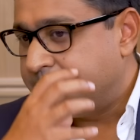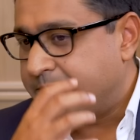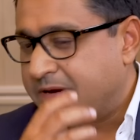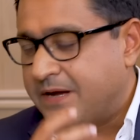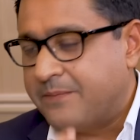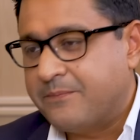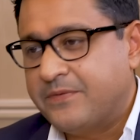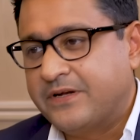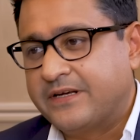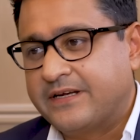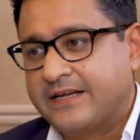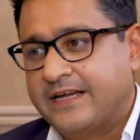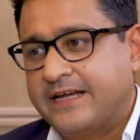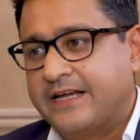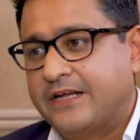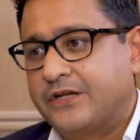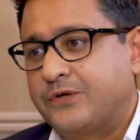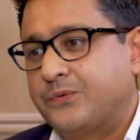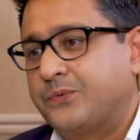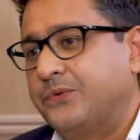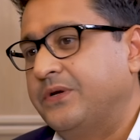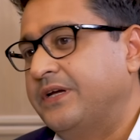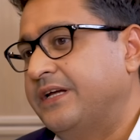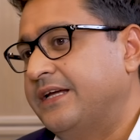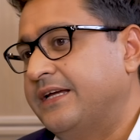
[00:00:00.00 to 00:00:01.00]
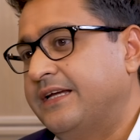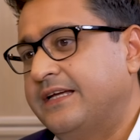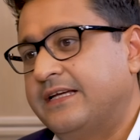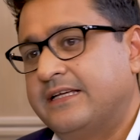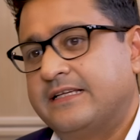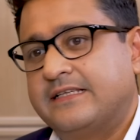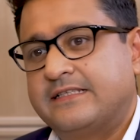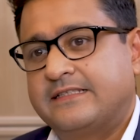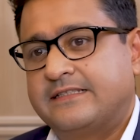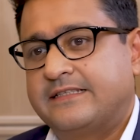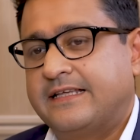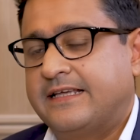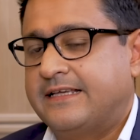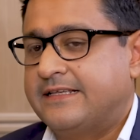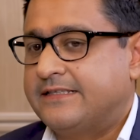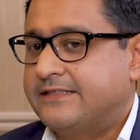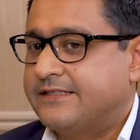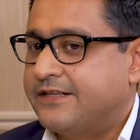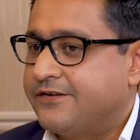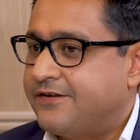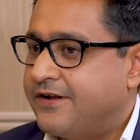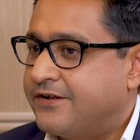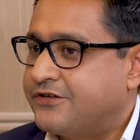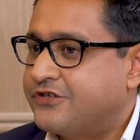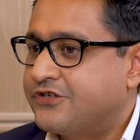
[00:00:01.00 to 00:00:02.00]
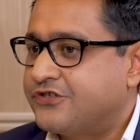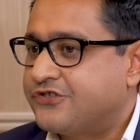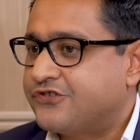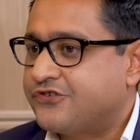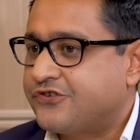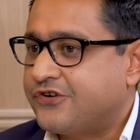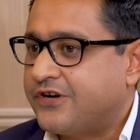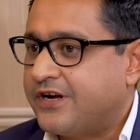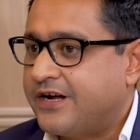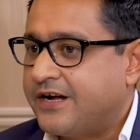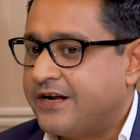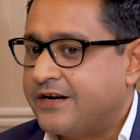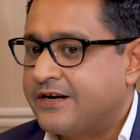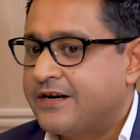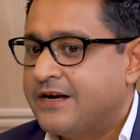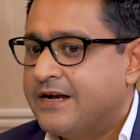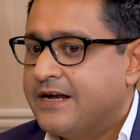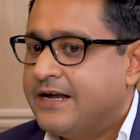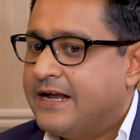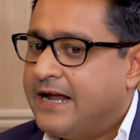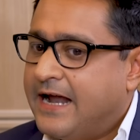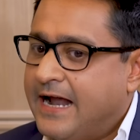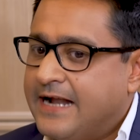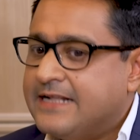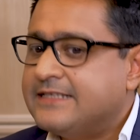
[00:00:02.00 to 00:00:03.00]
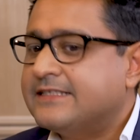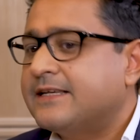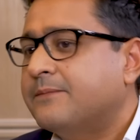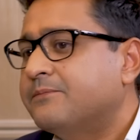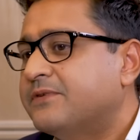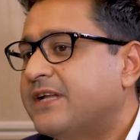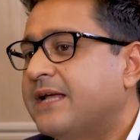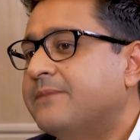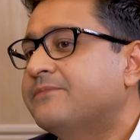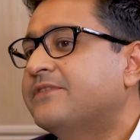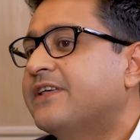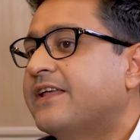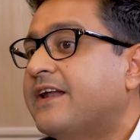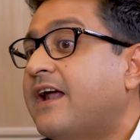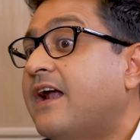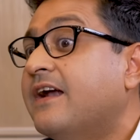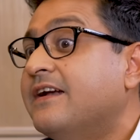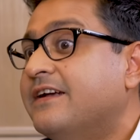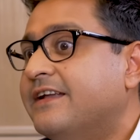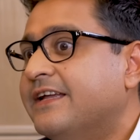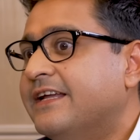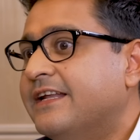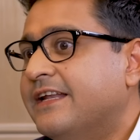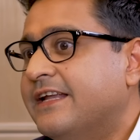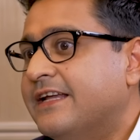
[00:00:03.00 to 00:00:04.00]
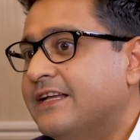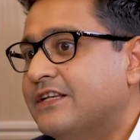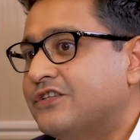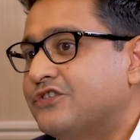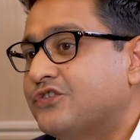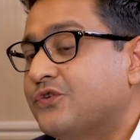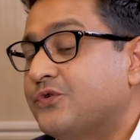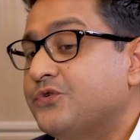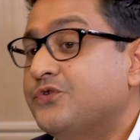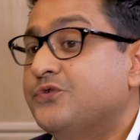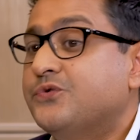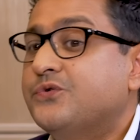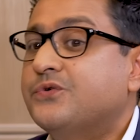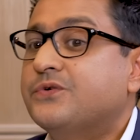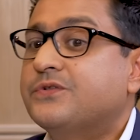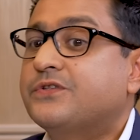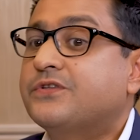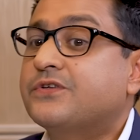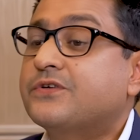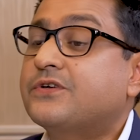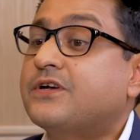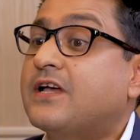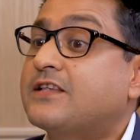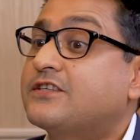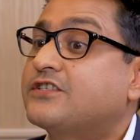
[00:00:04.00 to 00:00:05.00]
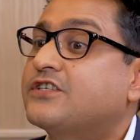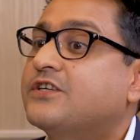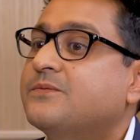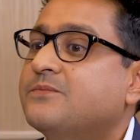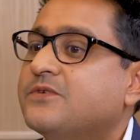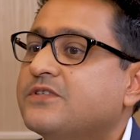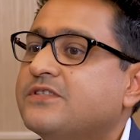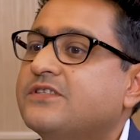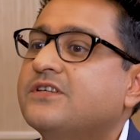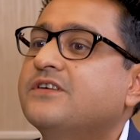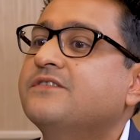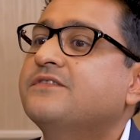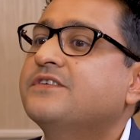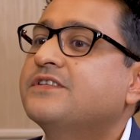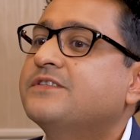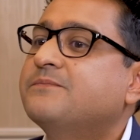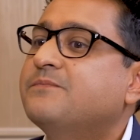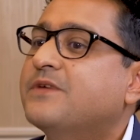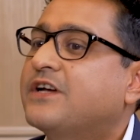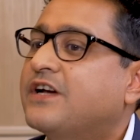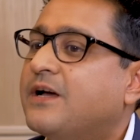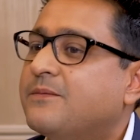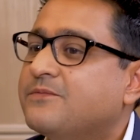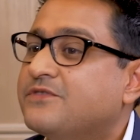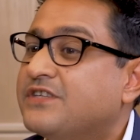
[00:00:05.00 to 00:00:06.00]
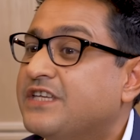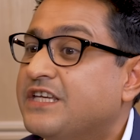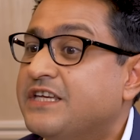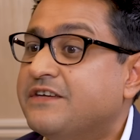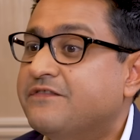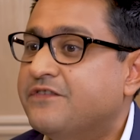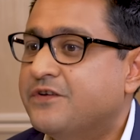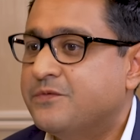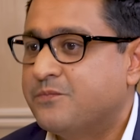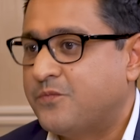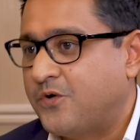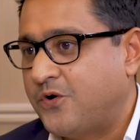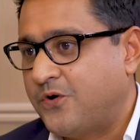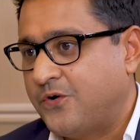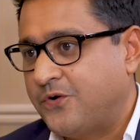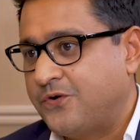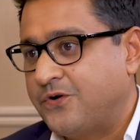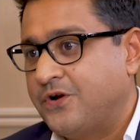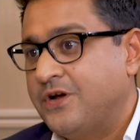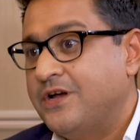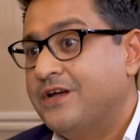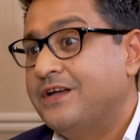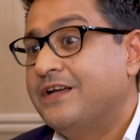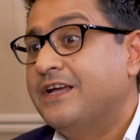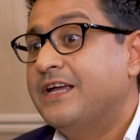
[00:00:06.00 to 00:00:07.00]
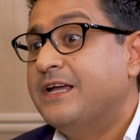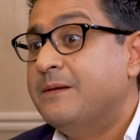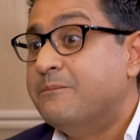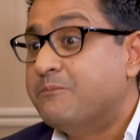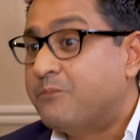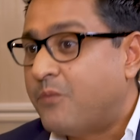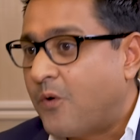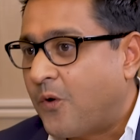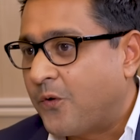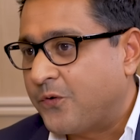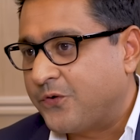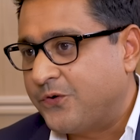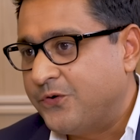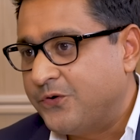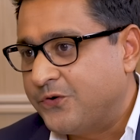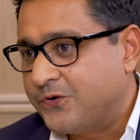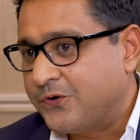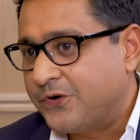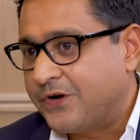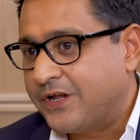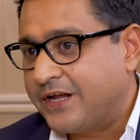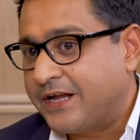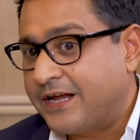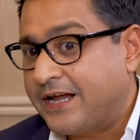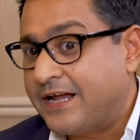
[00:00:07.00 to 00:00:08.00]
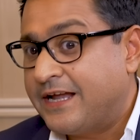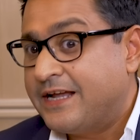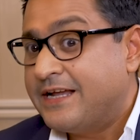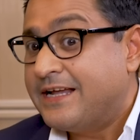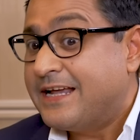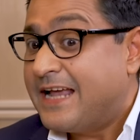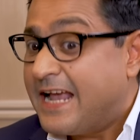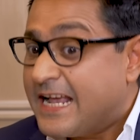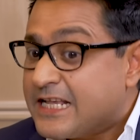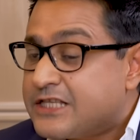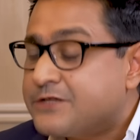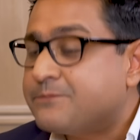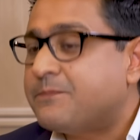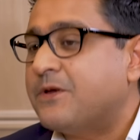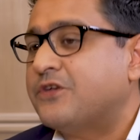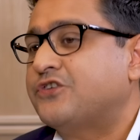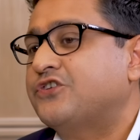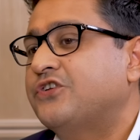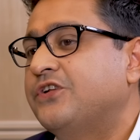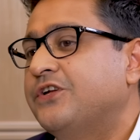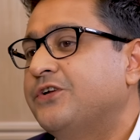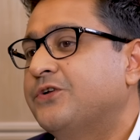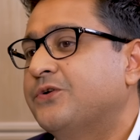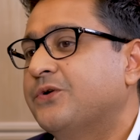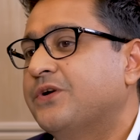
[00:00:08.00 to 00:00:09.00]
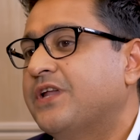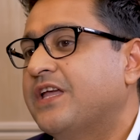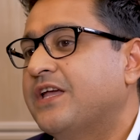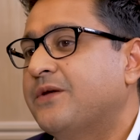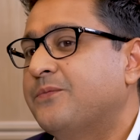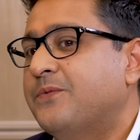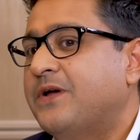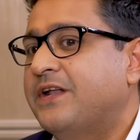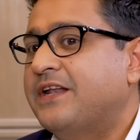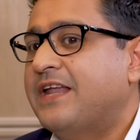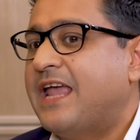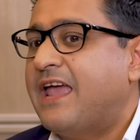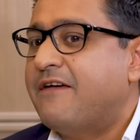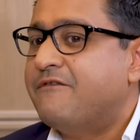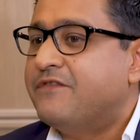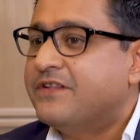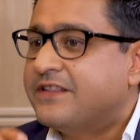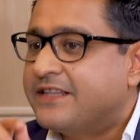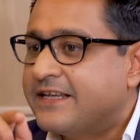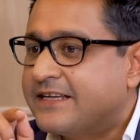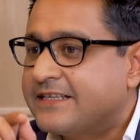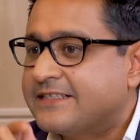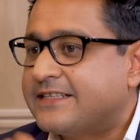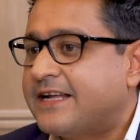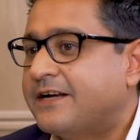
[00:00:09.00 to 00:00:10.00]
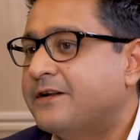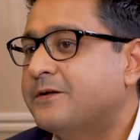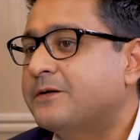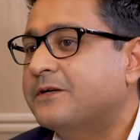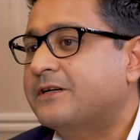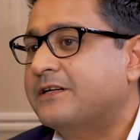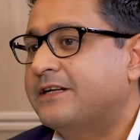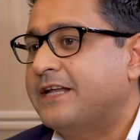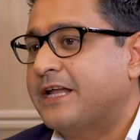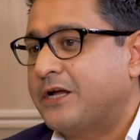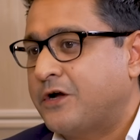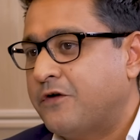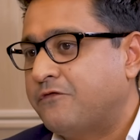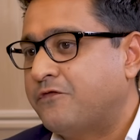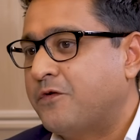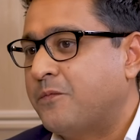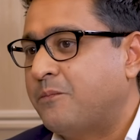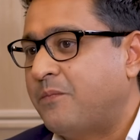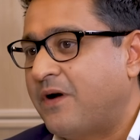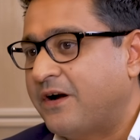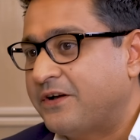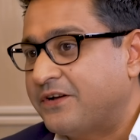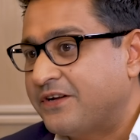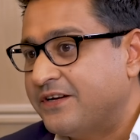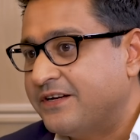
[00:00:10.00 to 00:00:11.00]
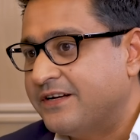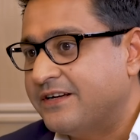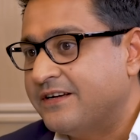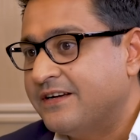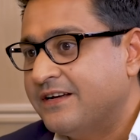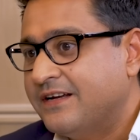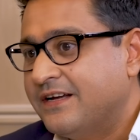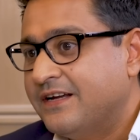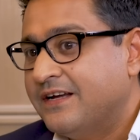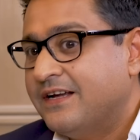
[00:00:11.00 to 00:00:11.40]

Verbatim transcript: payment gateways, there's the registrar, and sometimes there are delays. So you, the customer service becomes even more True. important today, especially today when everything is at a click of a button.